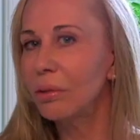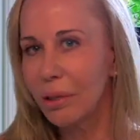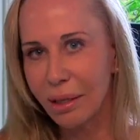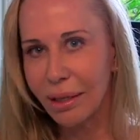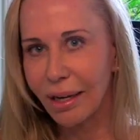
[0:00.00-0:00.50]
you
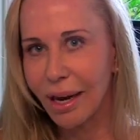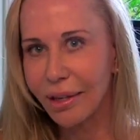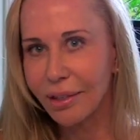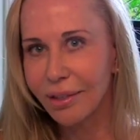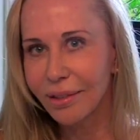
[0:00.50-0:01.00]
didn't
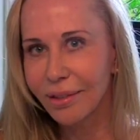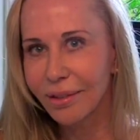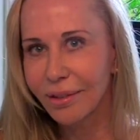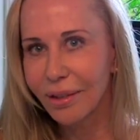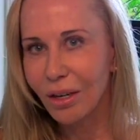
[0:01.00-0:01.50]
get.
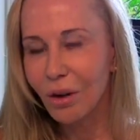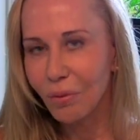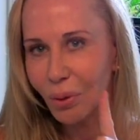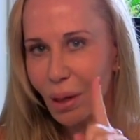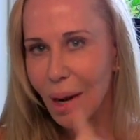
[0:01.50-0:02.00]
You've
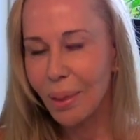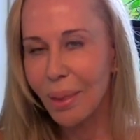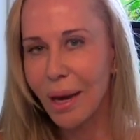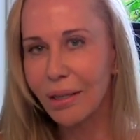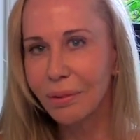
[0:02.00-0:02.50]
forgotten
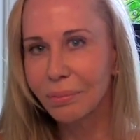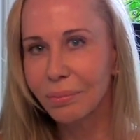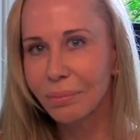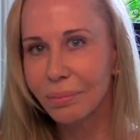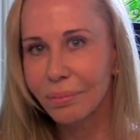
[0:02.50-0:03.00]
that.
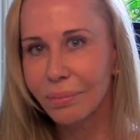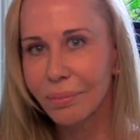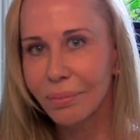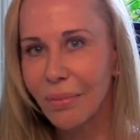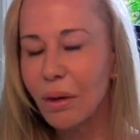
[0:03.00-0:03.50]

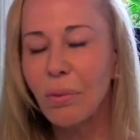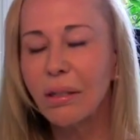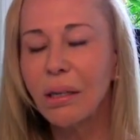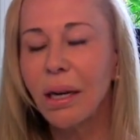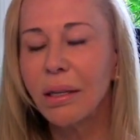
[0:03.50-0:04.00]
It
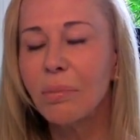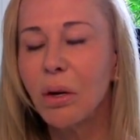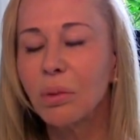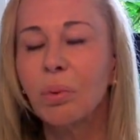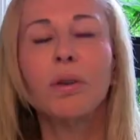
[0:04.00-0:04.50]
wasn't like the
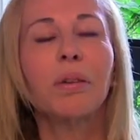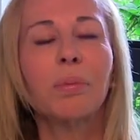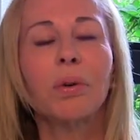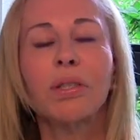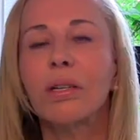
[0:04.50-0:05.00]
most
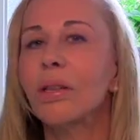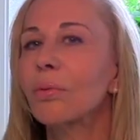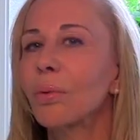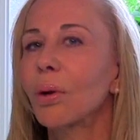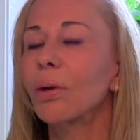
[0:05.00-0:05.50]
perfect person in the
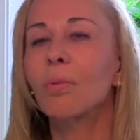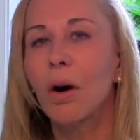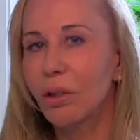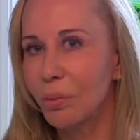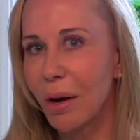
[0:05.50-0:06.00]
world
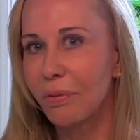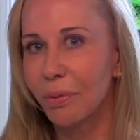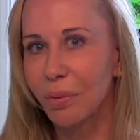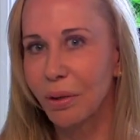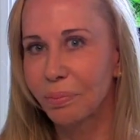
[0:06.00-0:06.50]
walked away
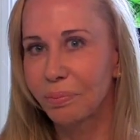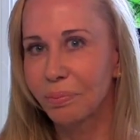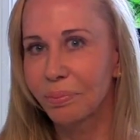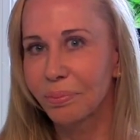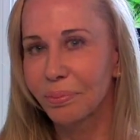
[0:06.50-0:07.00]
from you.
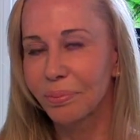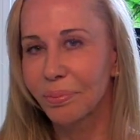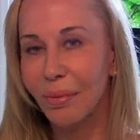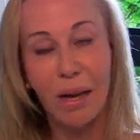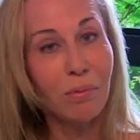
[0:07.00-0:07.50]

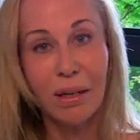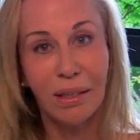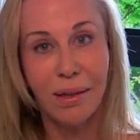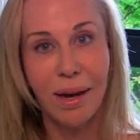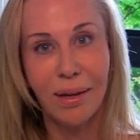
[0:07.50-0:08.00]
It
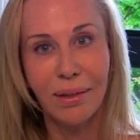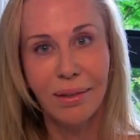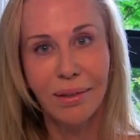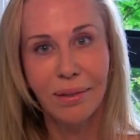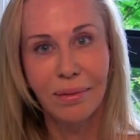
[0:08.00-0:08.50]
wasn't that.
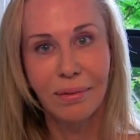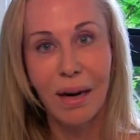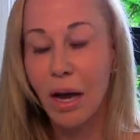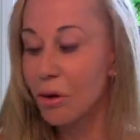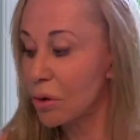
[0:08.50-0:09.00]

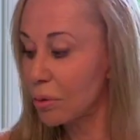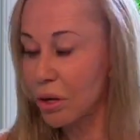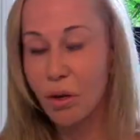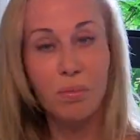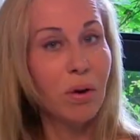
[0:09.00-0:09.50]
I don't know whether
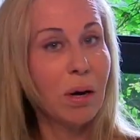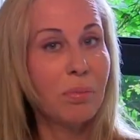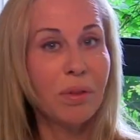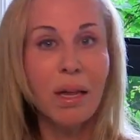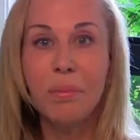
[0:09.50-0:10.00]
you broke
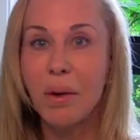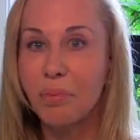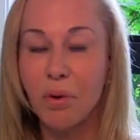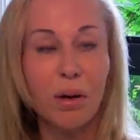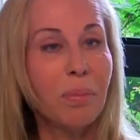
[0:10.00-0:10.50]
up with them, they
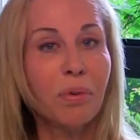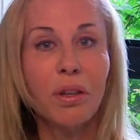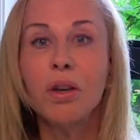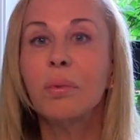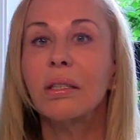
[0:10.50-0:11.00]
broke up
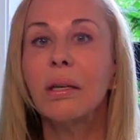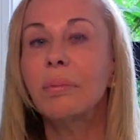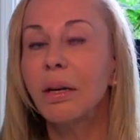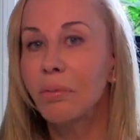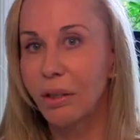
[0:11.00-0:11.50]
with you, but
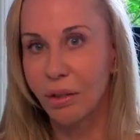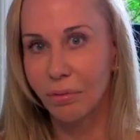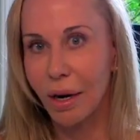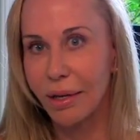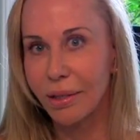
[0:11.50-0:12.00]
something wasn't
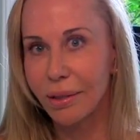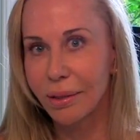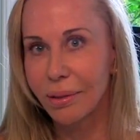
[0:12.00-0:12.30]
right.